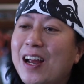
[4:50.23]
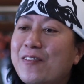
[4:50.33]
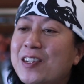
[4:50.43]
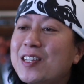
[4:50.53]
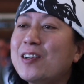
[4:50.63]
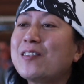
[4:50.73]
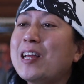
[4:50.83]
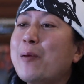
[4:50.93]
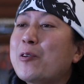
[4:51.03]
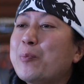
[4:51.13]
every single
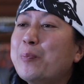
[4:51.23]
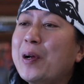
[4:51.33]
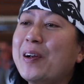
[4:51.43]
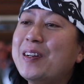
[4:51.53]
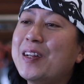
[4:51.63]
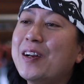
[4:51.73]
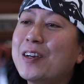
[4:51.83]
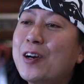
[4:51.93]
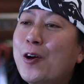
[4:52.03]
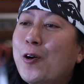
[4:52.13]
time we were preparing
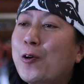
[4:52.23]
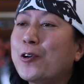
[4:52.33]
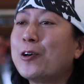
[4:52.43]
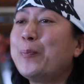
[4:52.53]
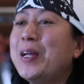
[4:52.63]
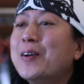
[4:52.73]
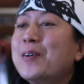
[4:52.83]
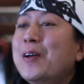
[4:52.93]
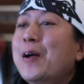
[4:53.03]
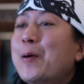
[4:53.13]
dinner or a
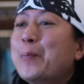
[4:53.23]
meal.